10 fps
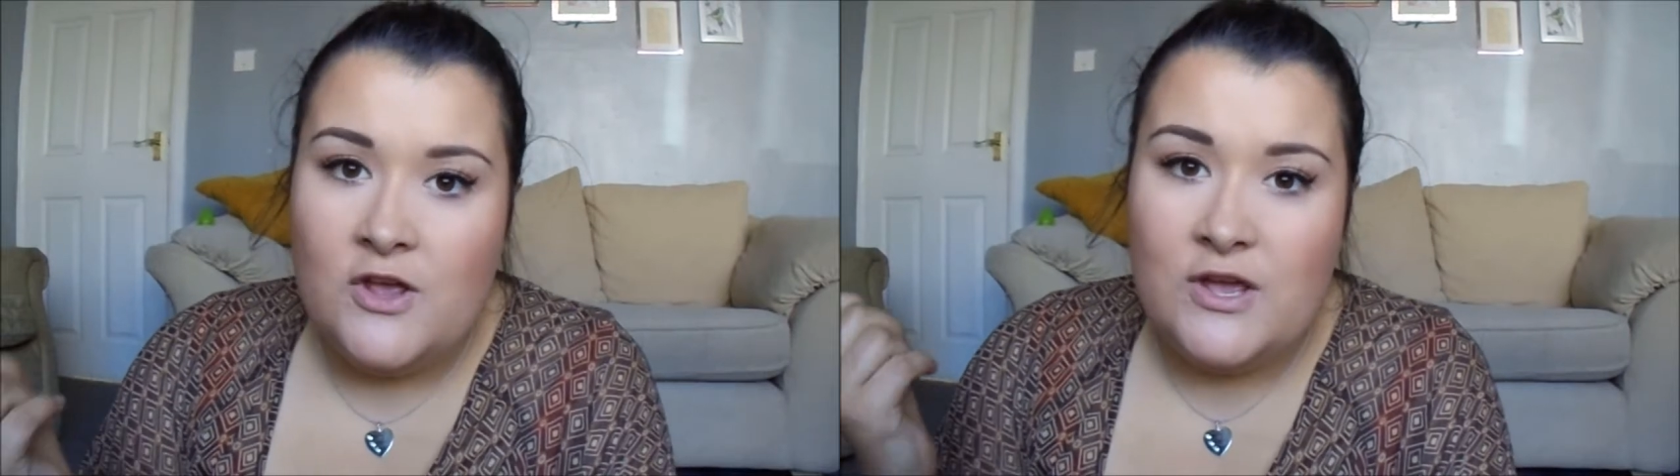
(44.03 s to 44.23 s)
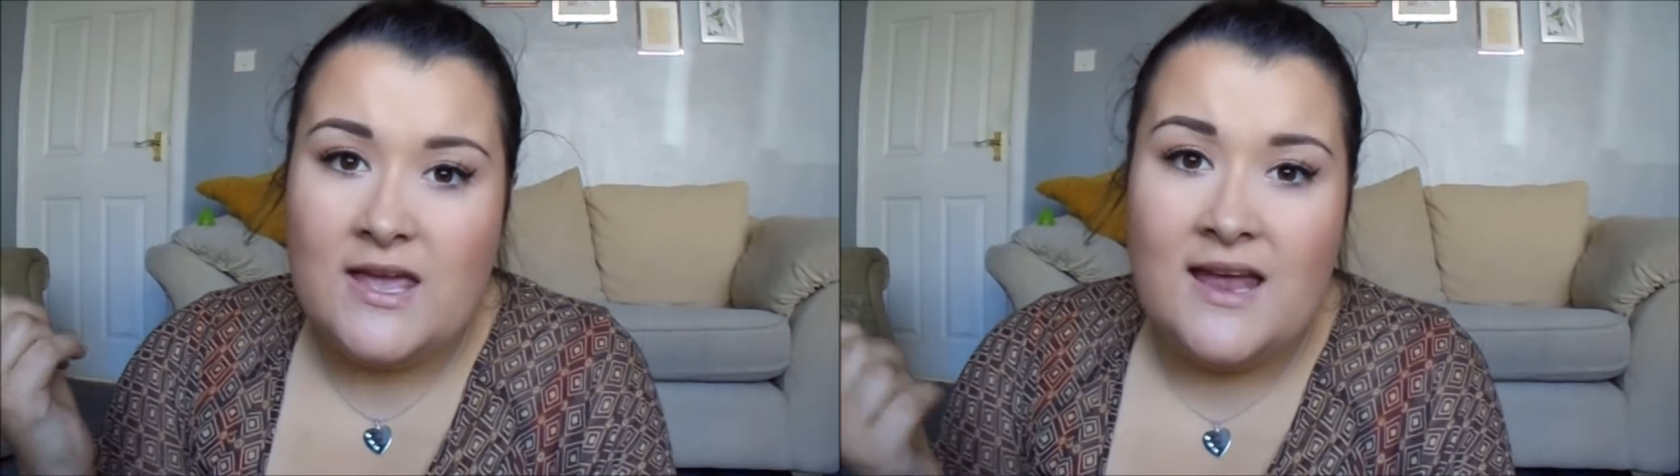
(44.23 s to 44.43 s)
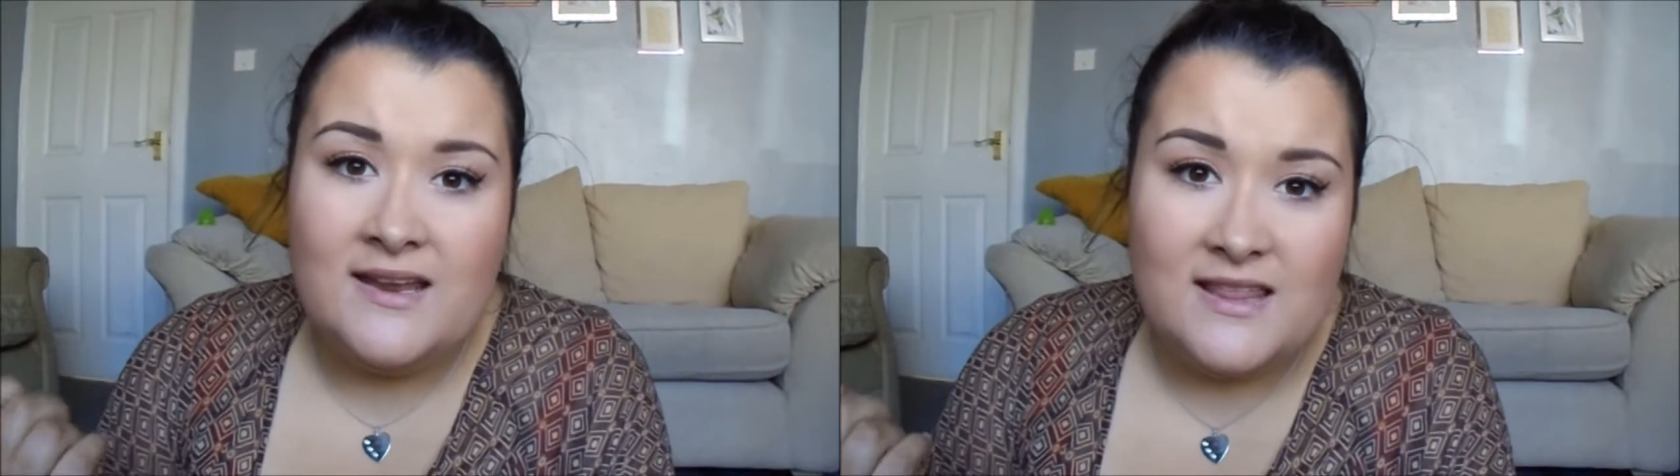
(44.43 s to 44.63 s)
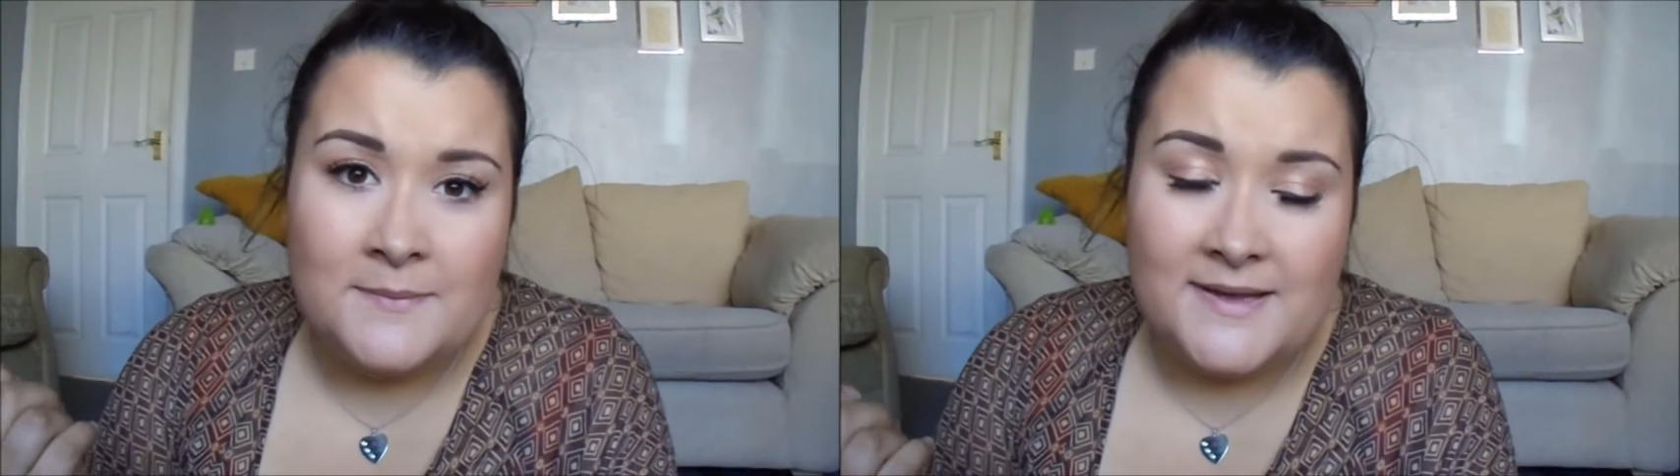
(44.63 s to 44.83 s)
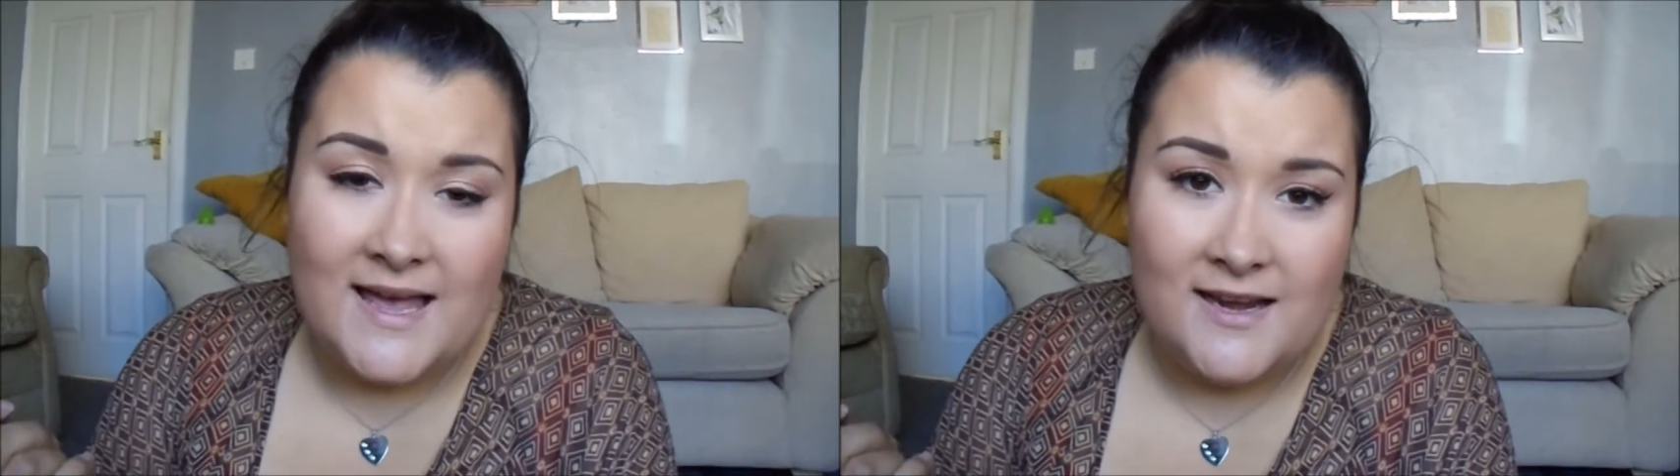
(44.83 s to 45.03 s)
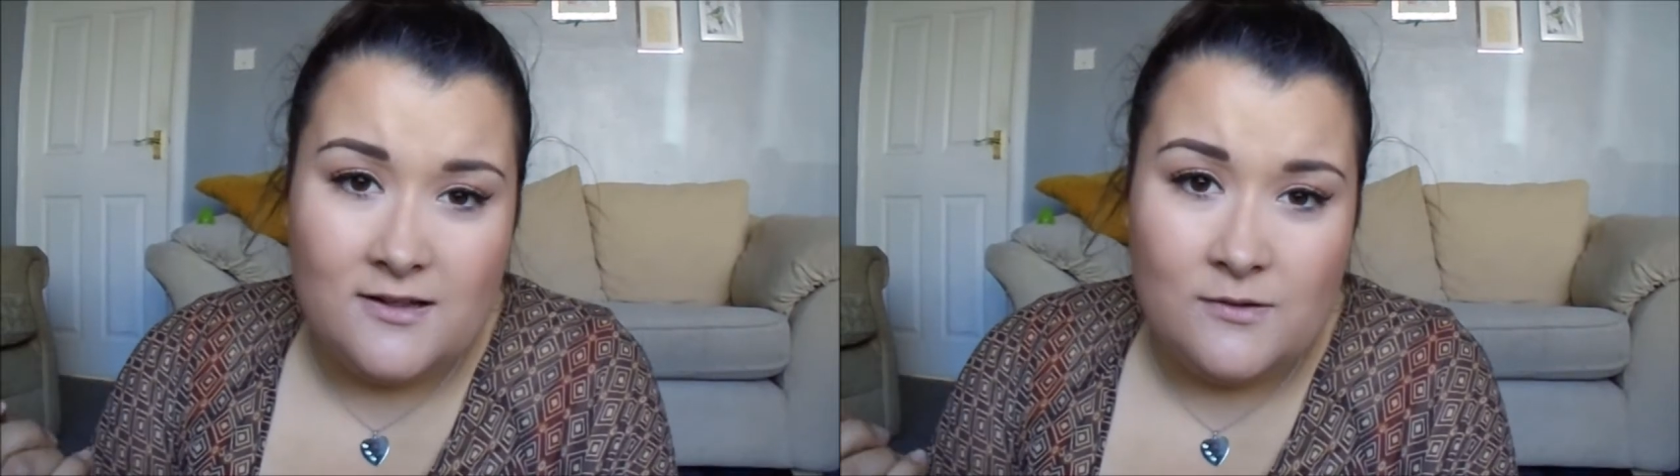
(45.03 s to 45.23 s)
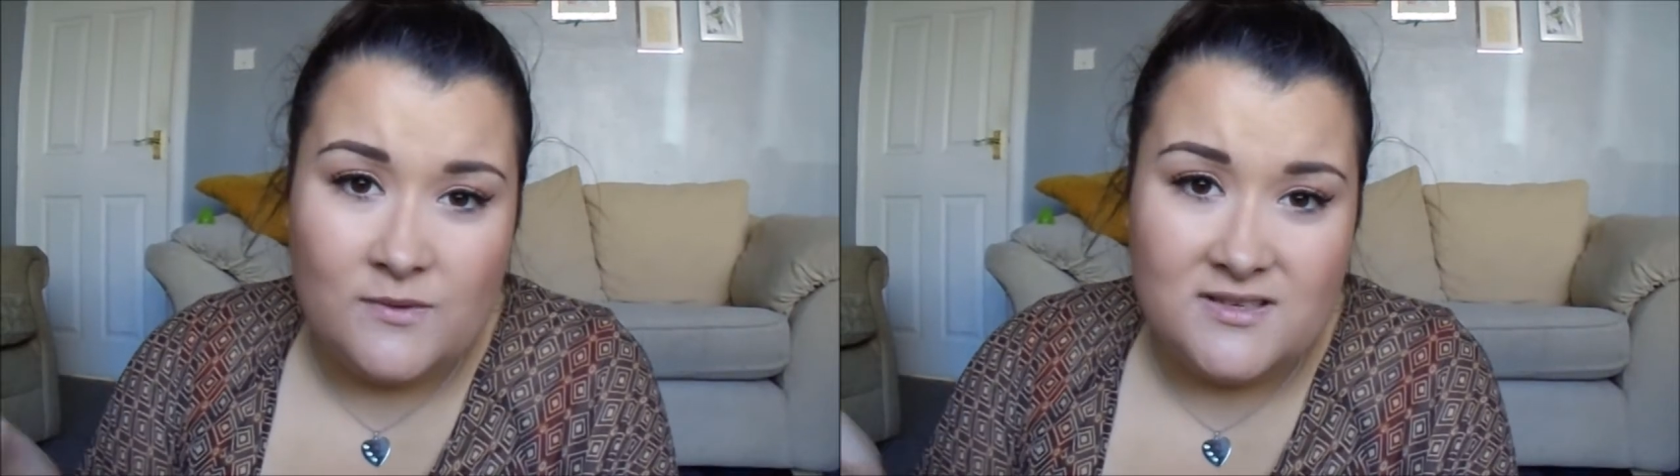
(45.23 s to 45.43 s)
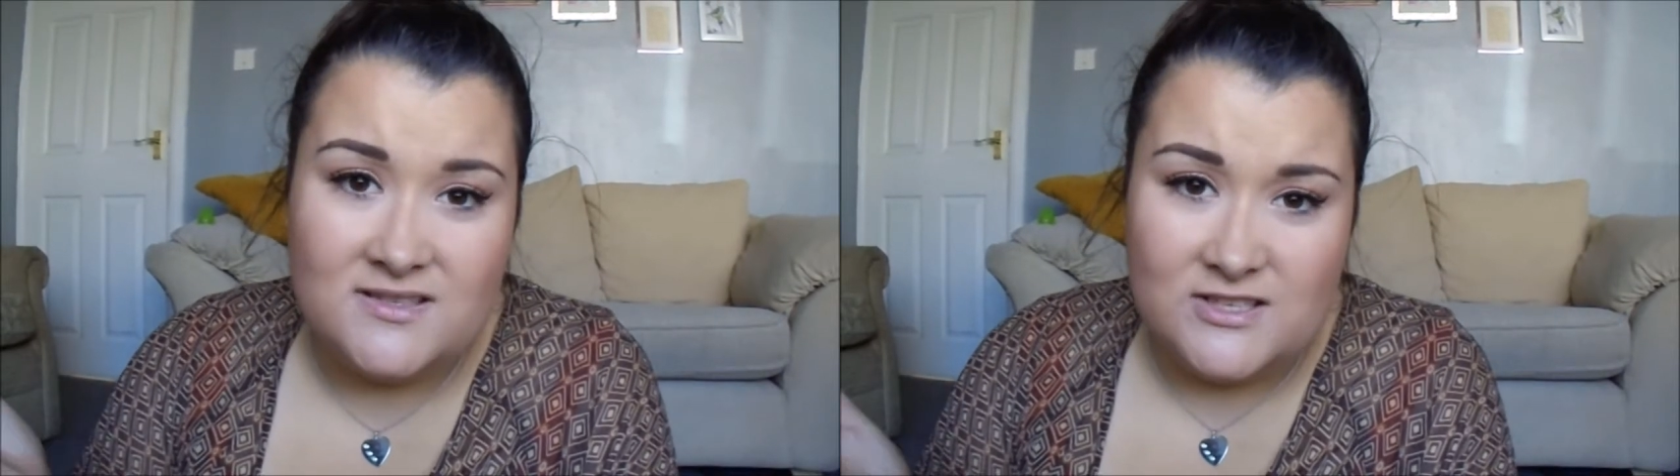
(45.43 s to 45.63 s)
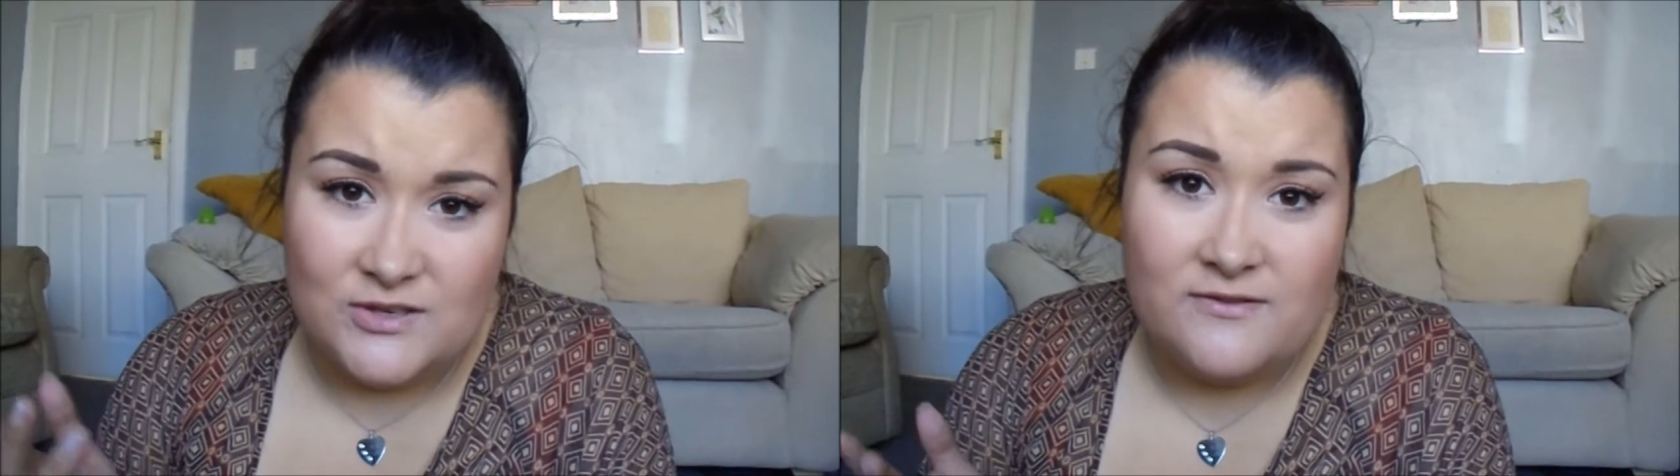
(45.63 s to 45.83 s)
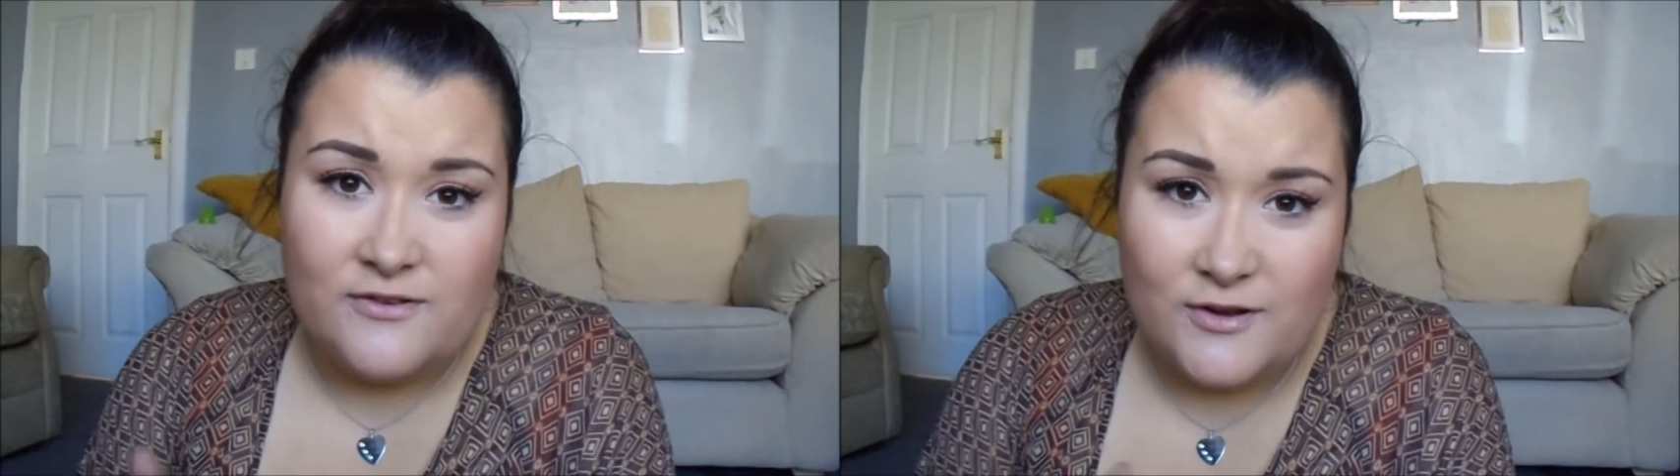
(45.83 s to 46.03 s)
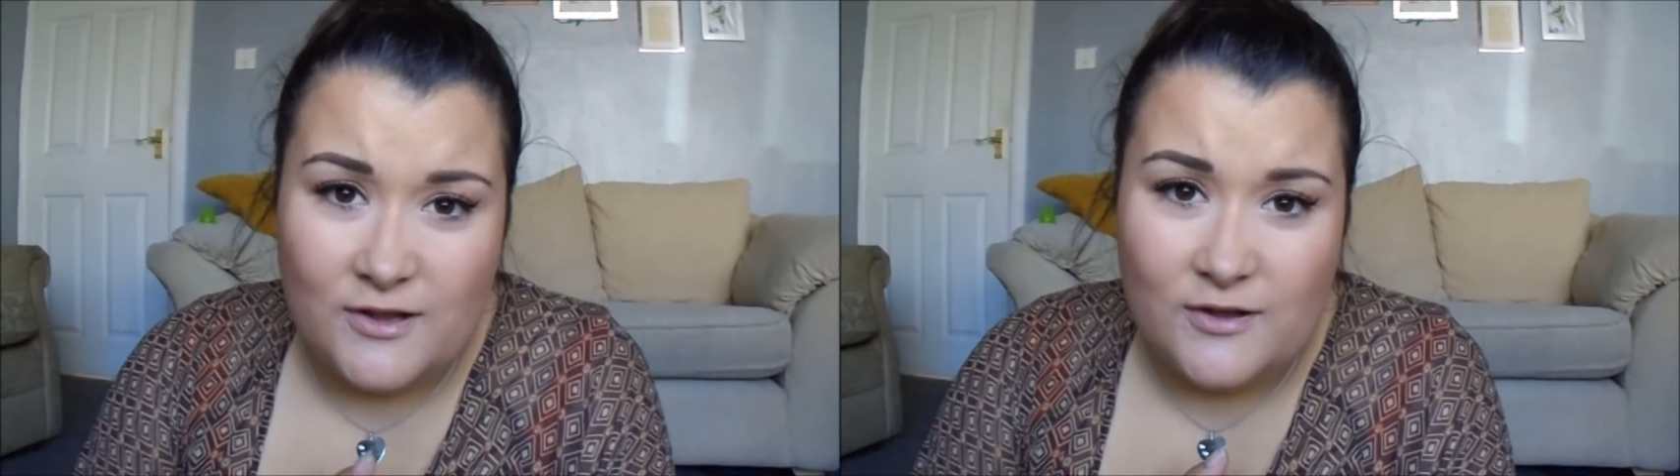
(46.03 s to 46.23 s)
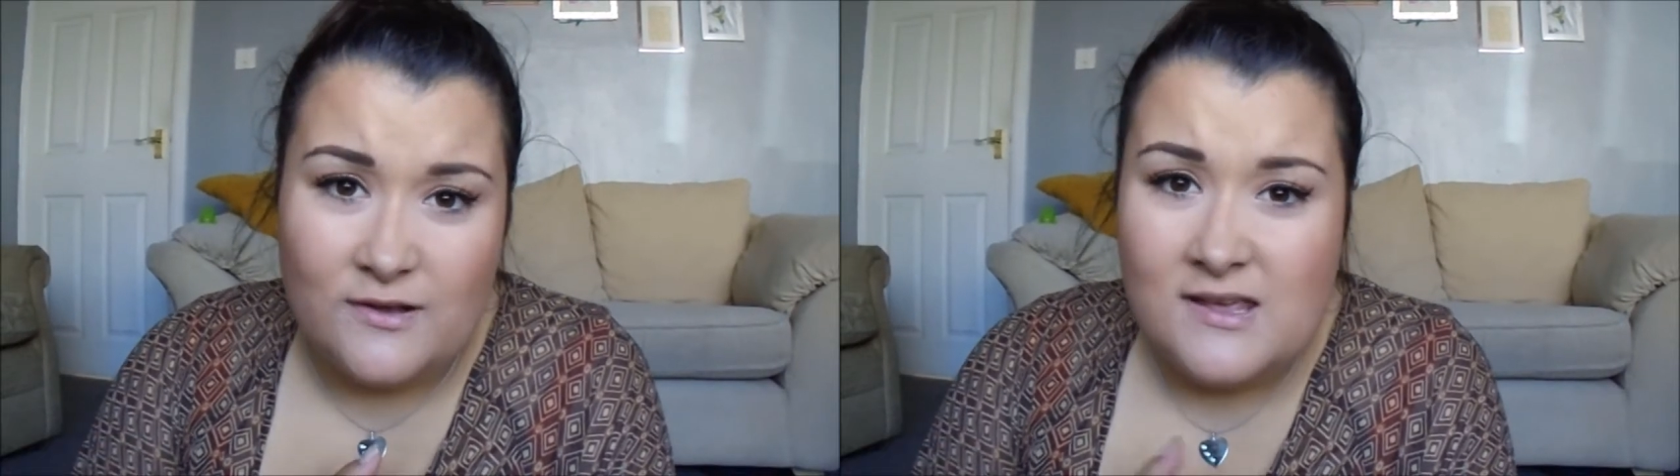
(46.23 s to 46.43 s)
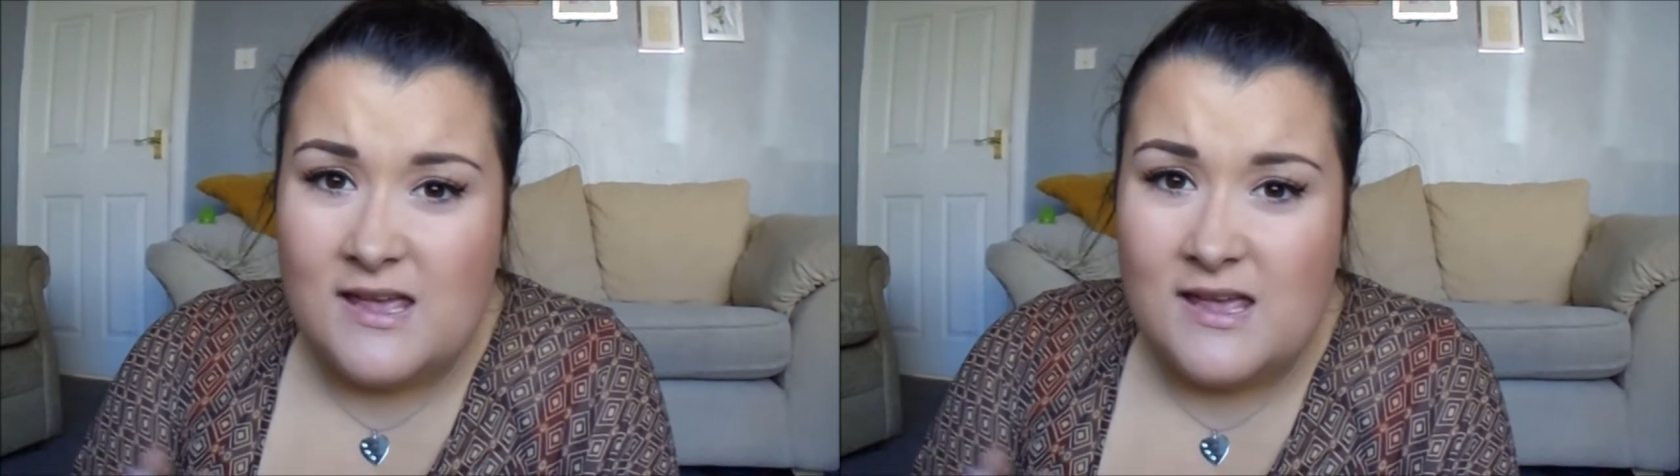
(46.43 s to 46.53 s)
You can get the mechanical ones that do it for you,